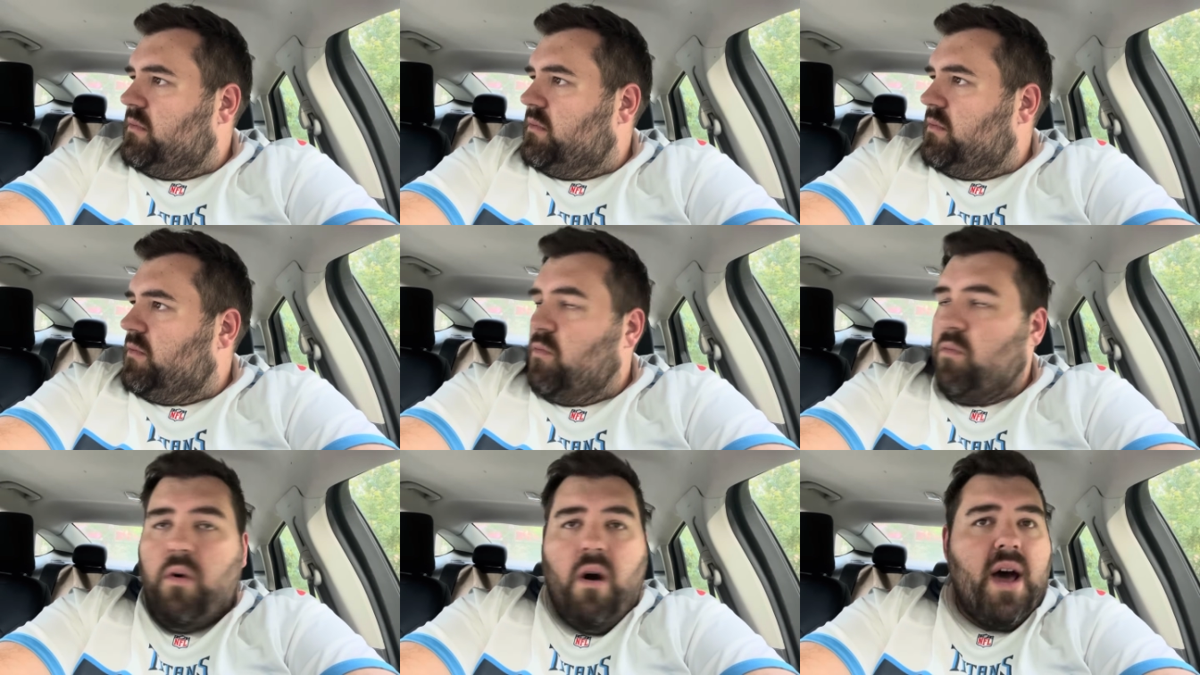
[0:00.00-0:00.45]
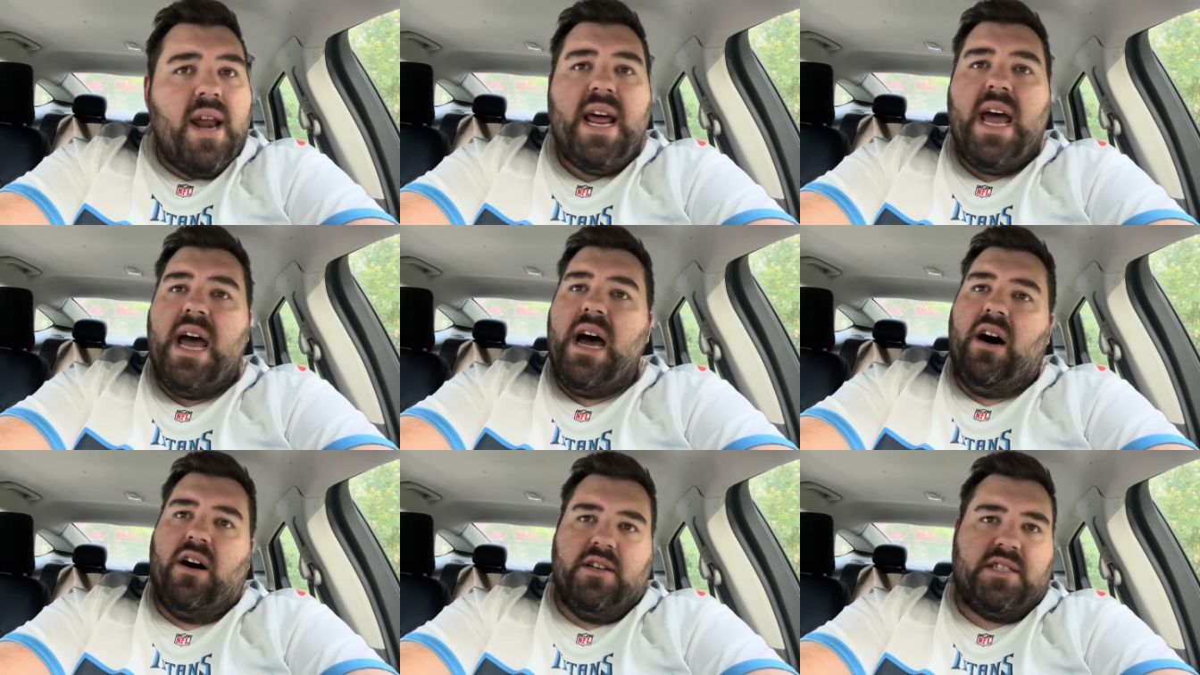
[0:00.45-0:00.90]
What
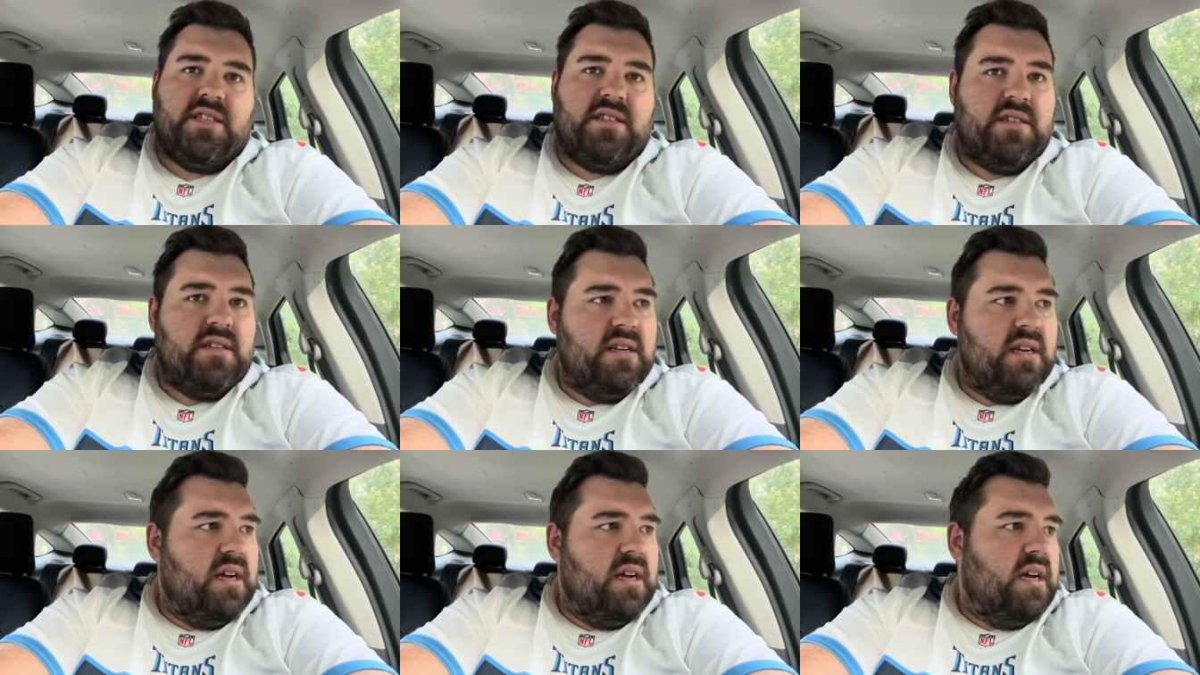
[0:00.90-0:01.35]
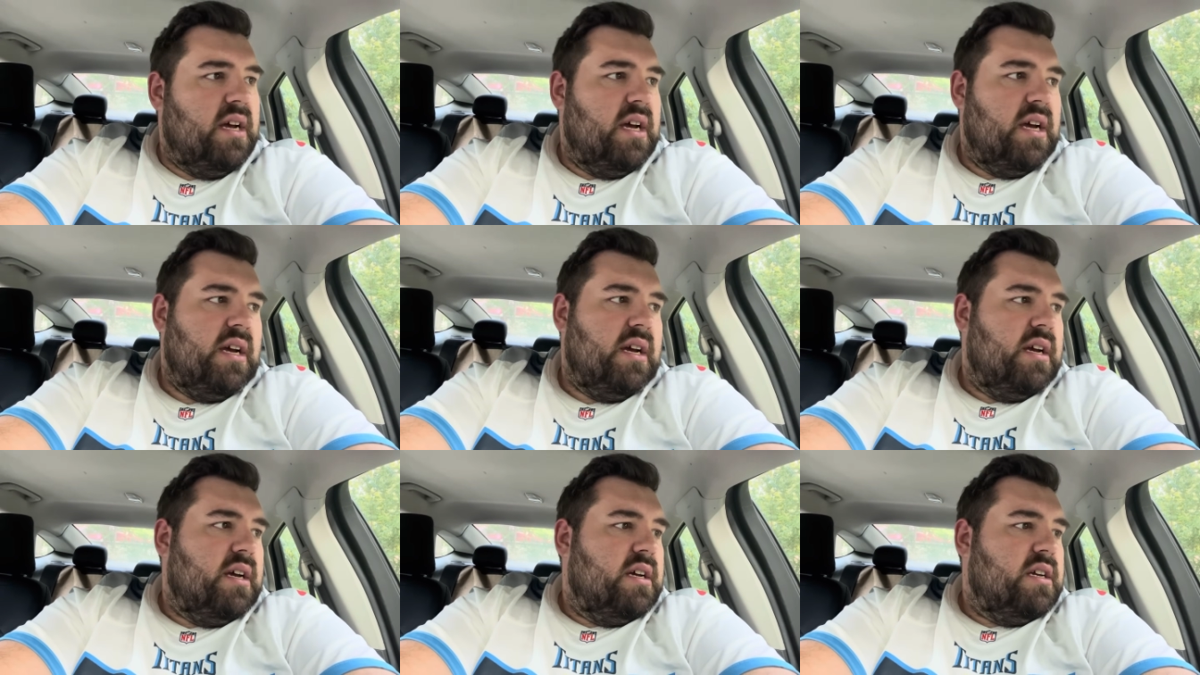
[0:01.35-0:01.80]
else?
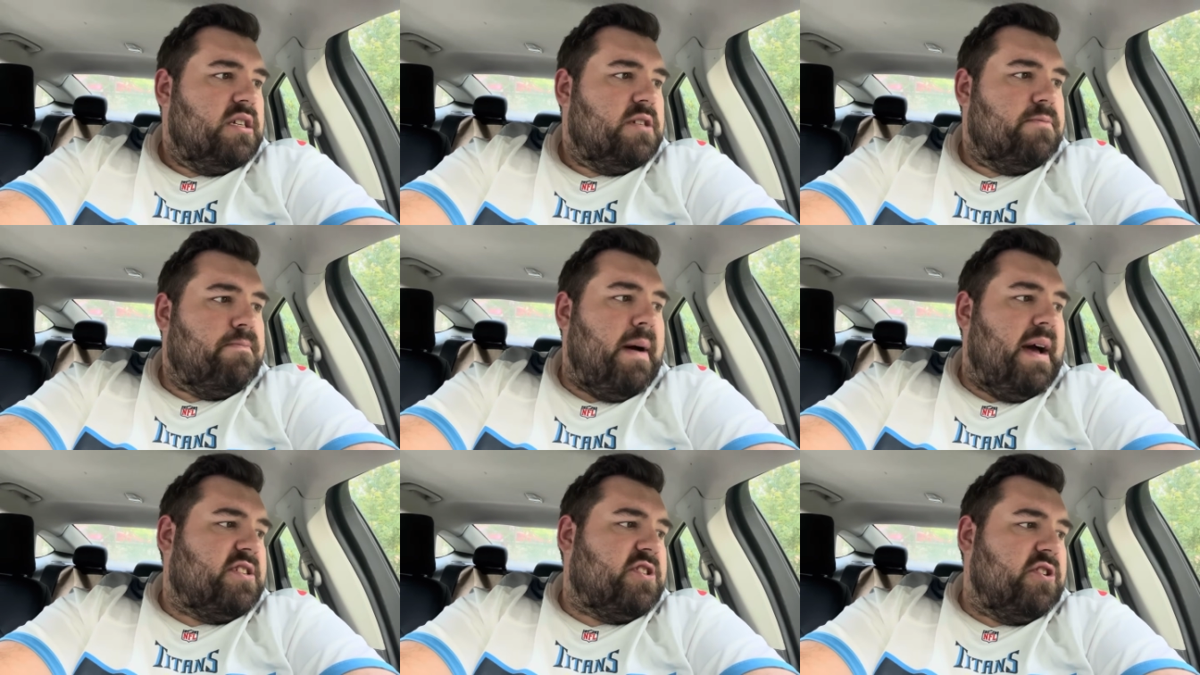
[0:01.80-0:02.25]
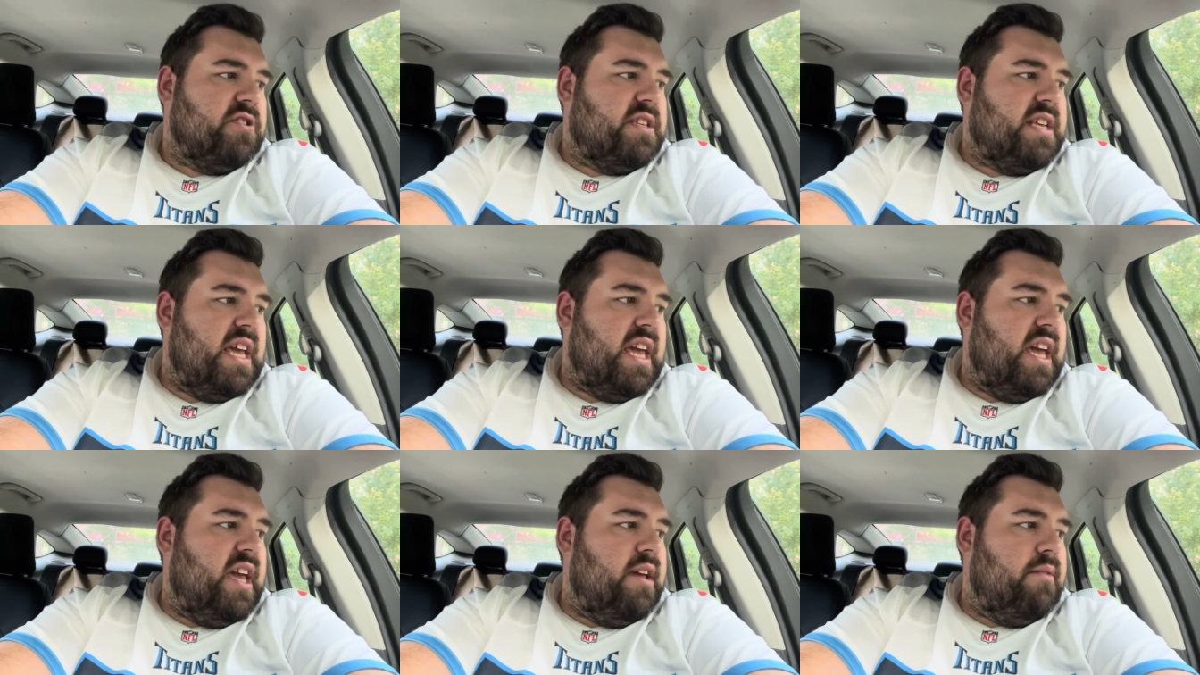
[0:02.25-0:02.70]
Special
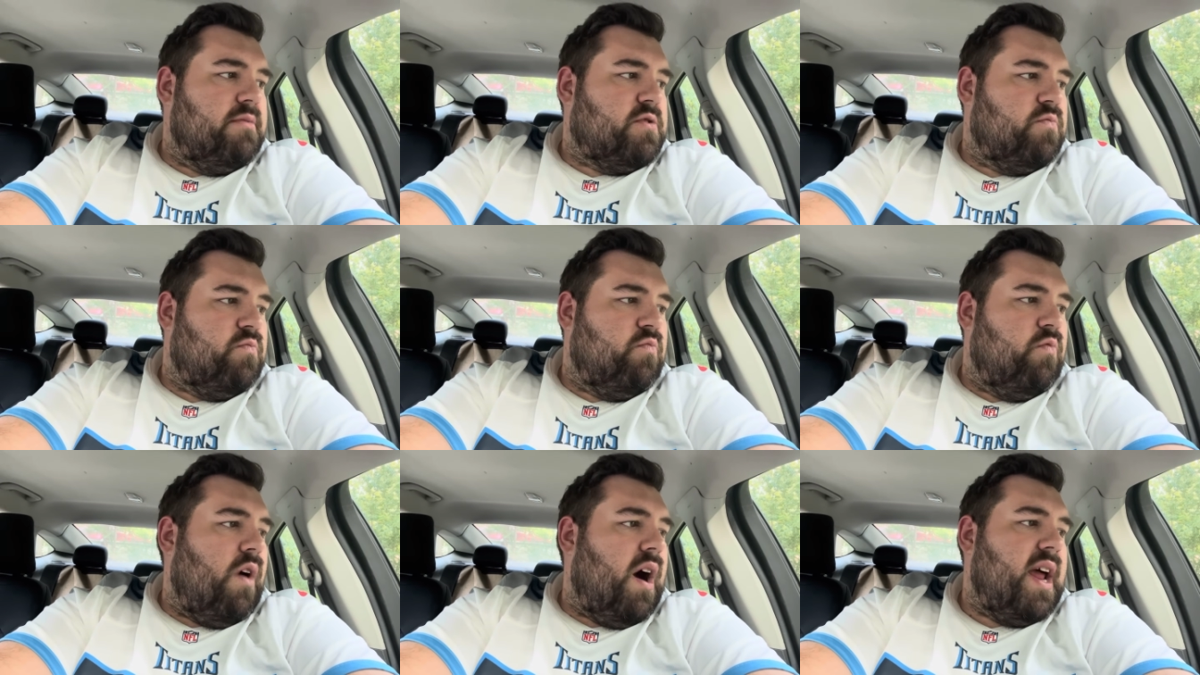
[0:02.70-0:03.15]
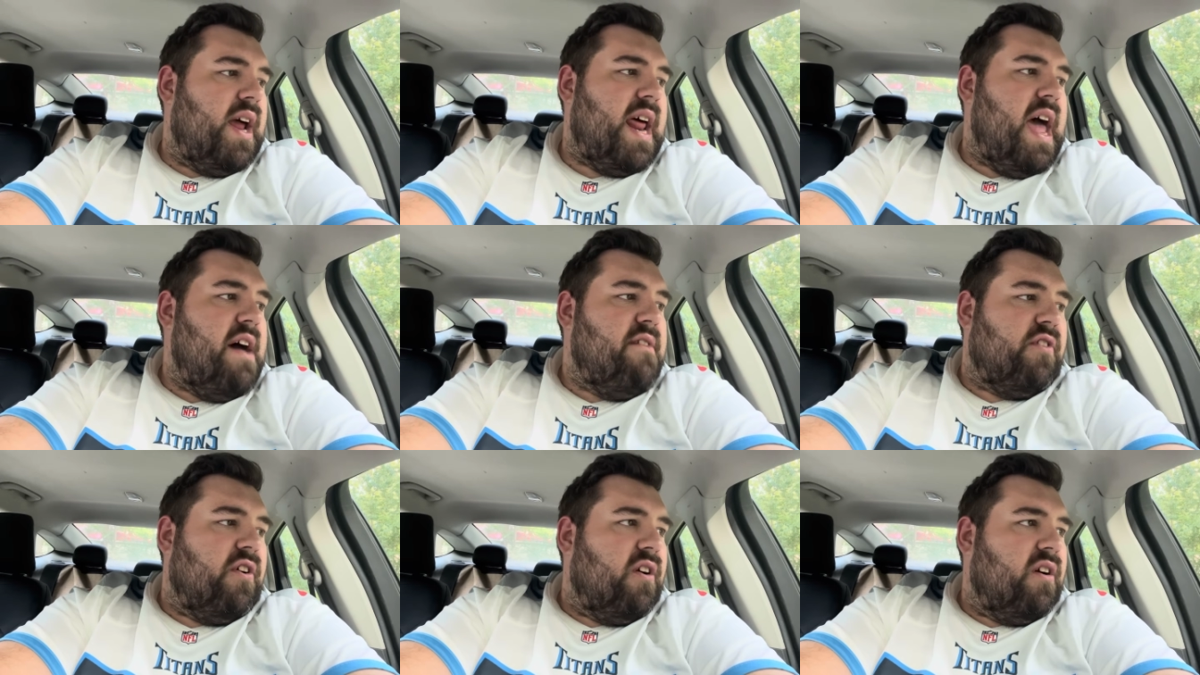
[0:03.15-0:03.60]
teams,
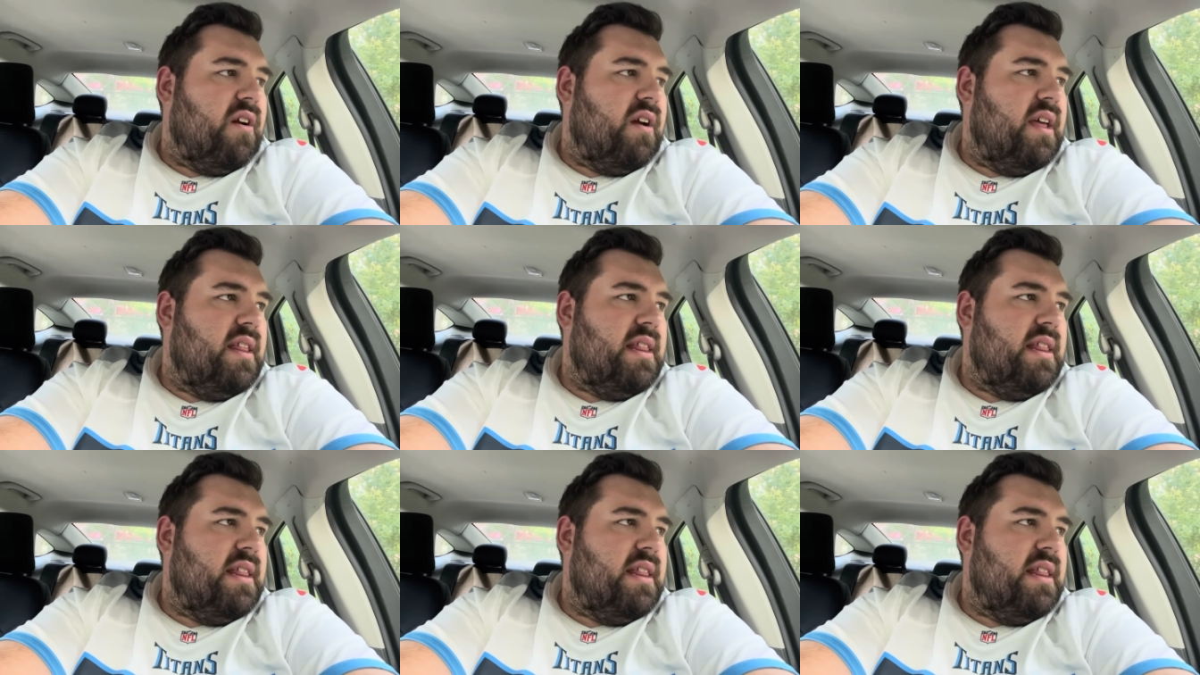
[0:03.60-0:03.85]
whatever.